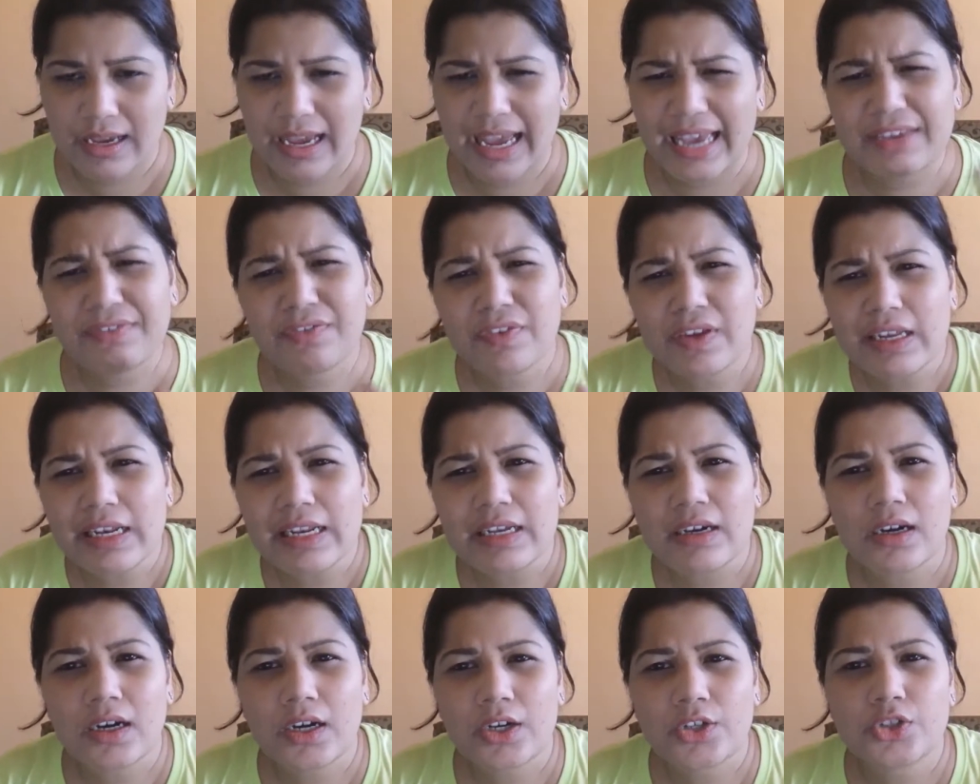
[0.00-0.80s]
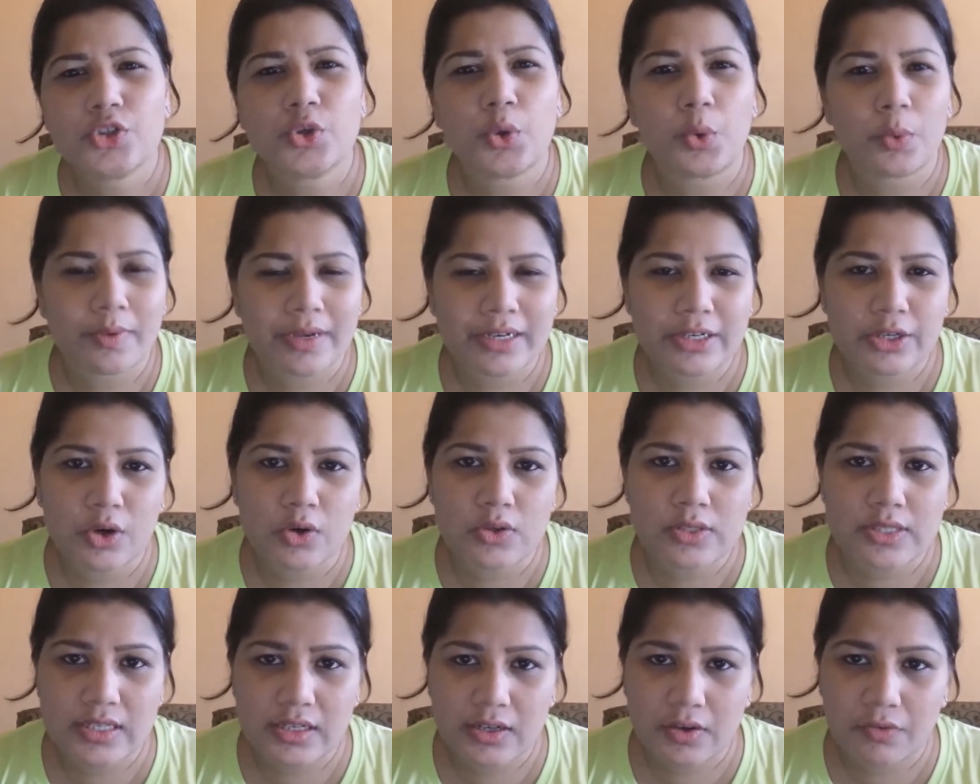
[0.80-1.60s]
I feel 2
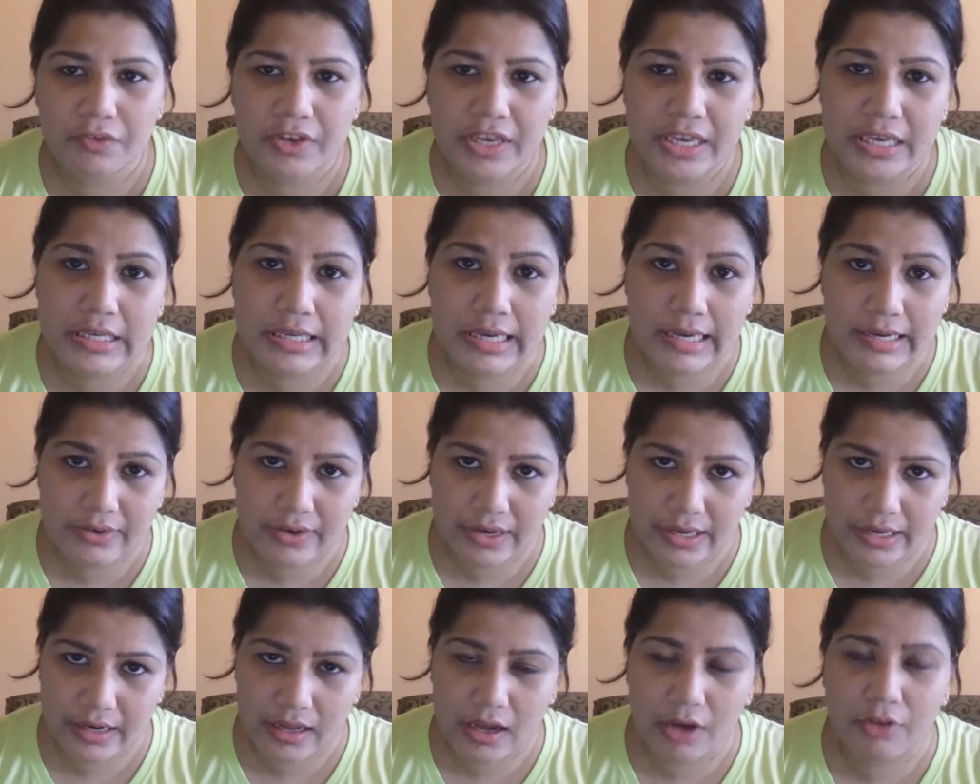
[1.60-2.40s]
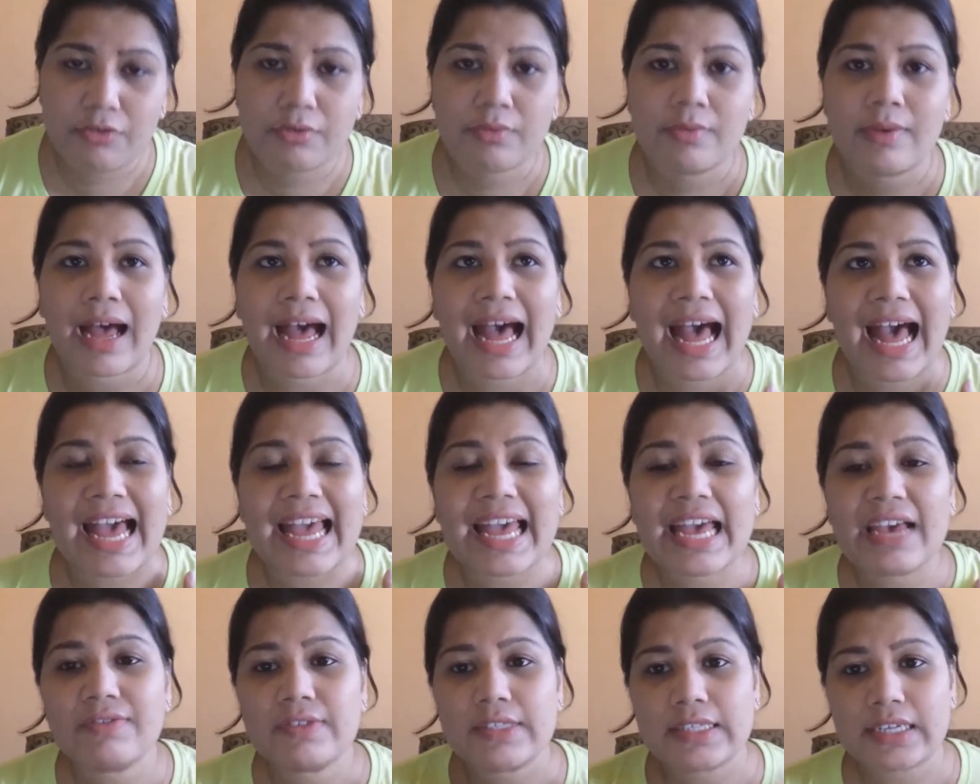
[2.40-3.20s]
videos in a week are enough.
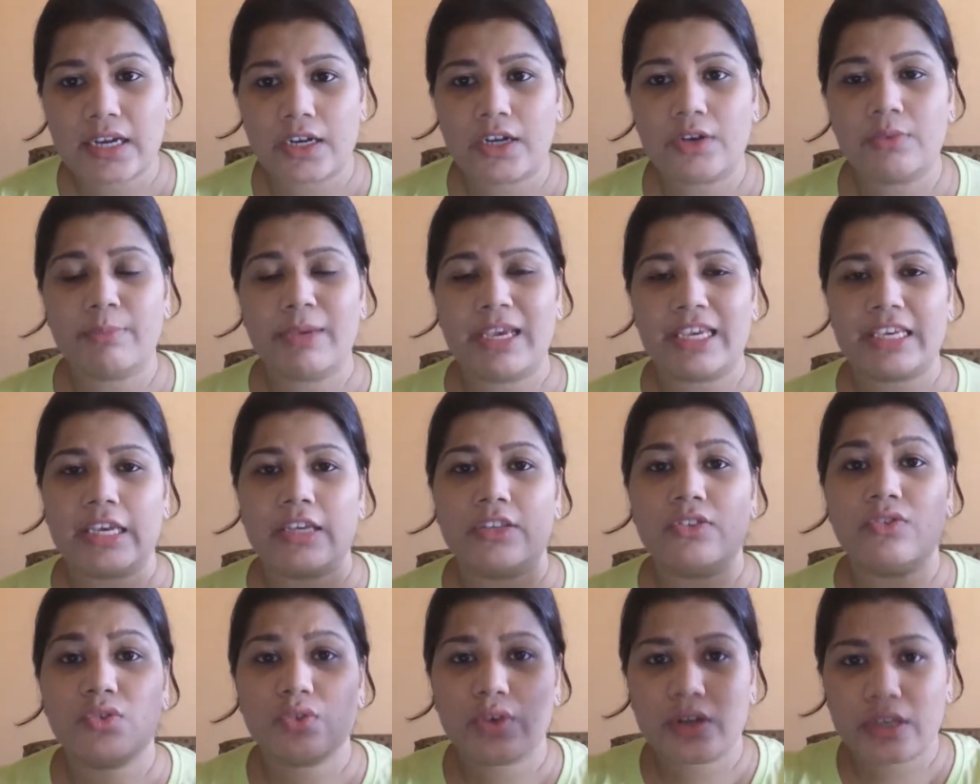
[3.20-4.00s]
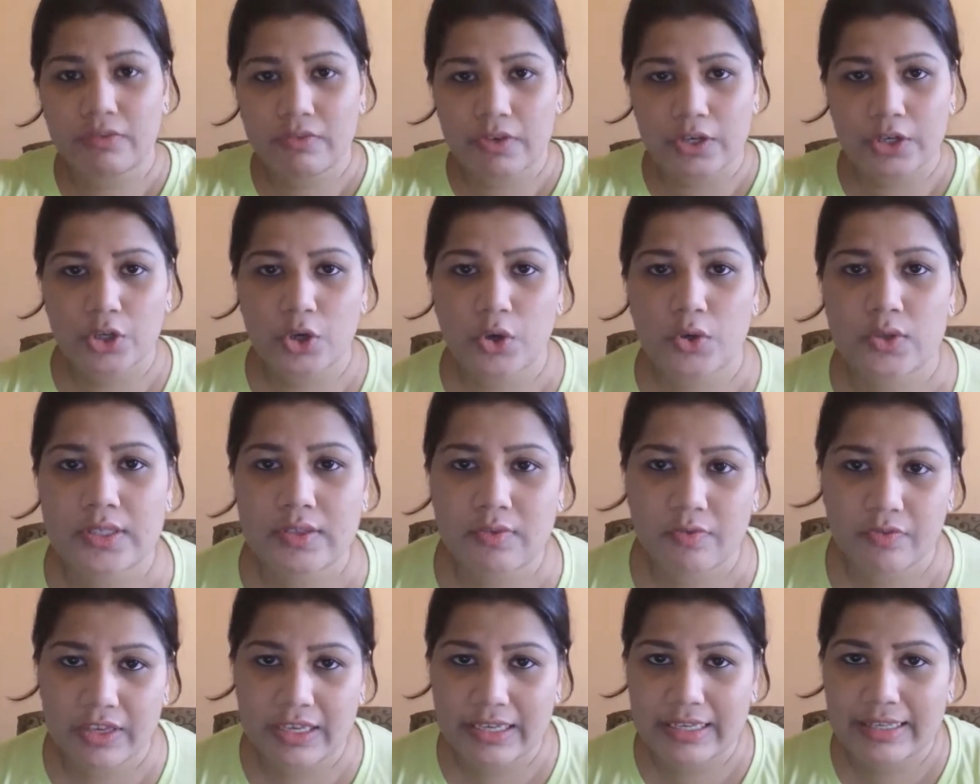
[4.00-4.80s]
I have started making 3
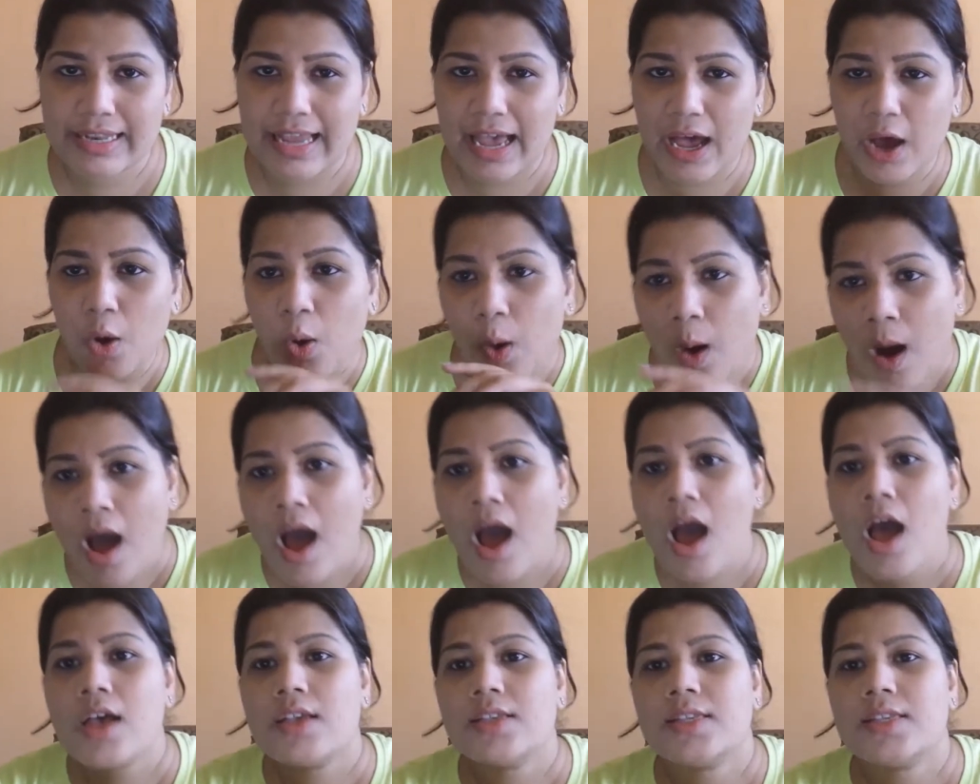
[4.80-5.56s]
videos a week now.